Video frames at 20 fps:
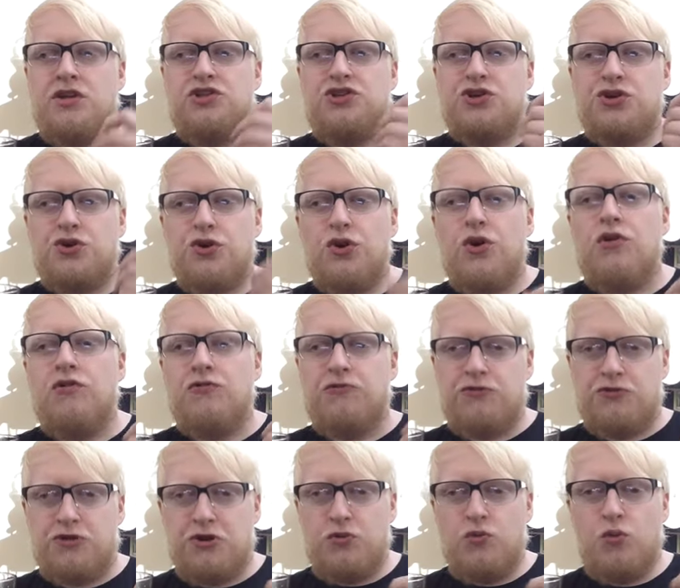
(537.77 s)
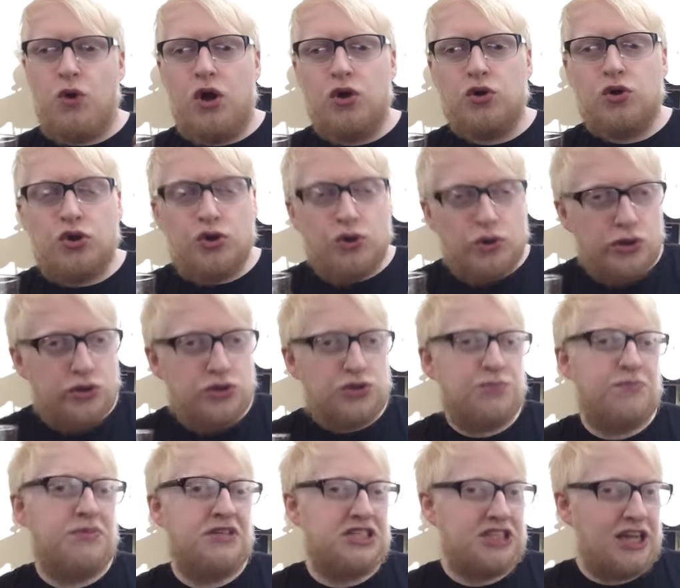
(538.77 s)
to cut through what could
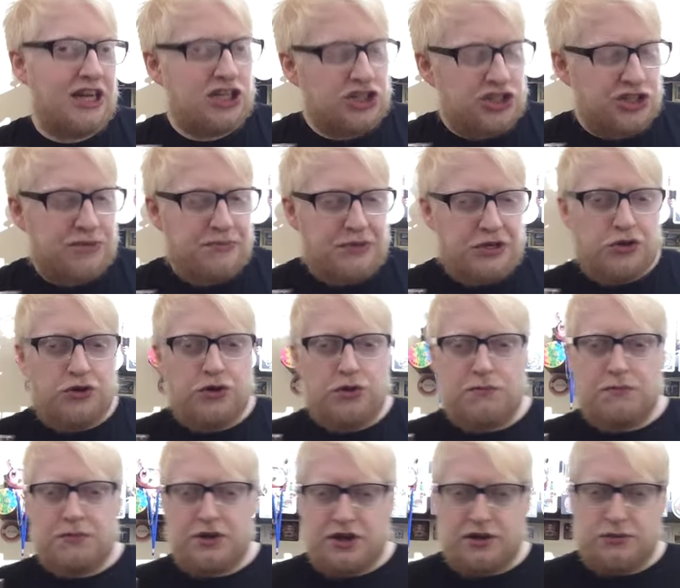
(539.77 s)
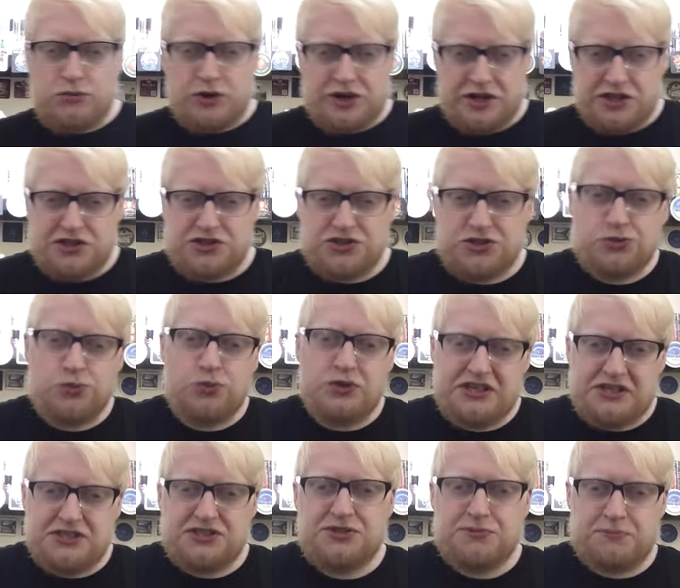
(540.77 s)
potentially become a really
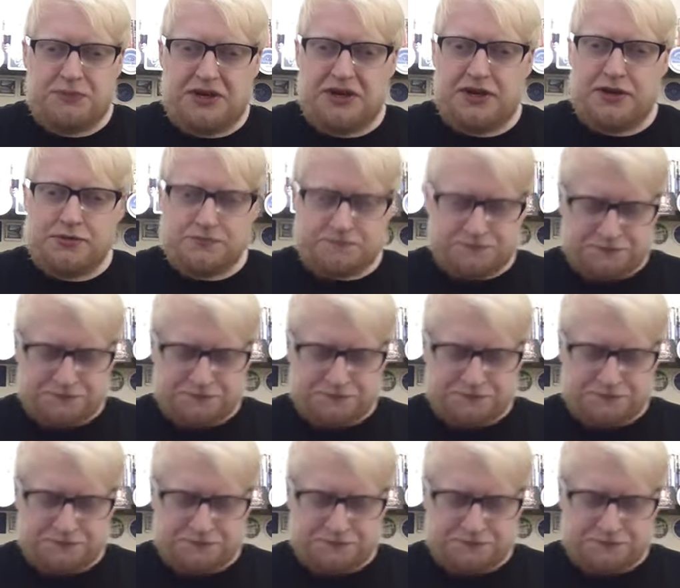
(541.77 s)
sweet beer.